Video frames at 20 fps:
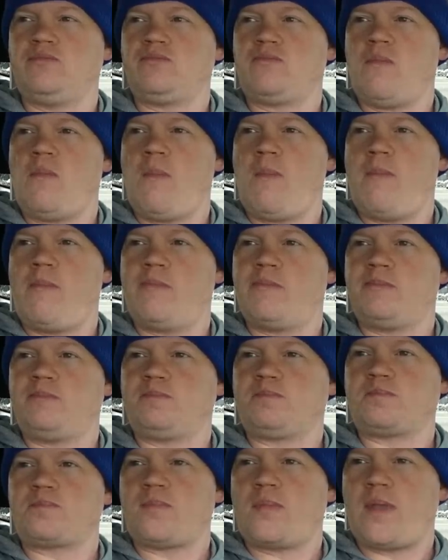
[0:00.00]
Jesse
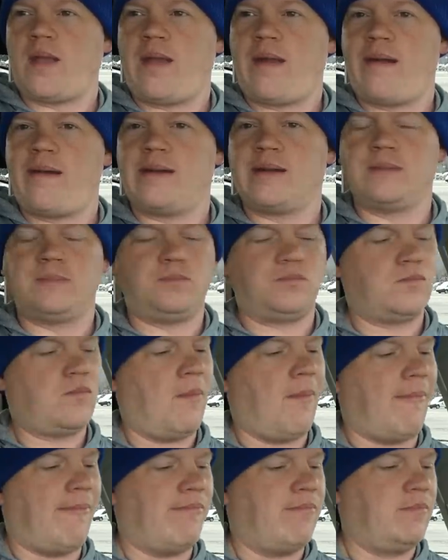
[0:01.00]
Smollett is an
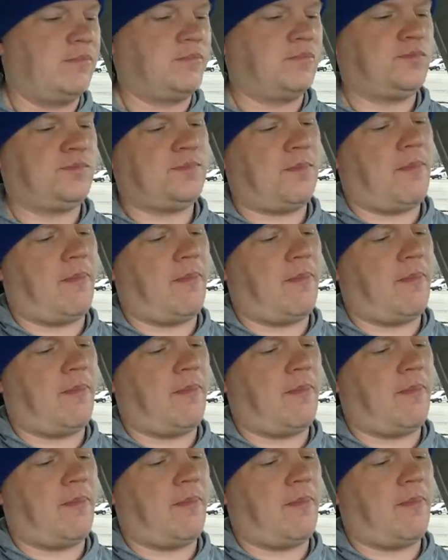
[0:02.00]
American actor,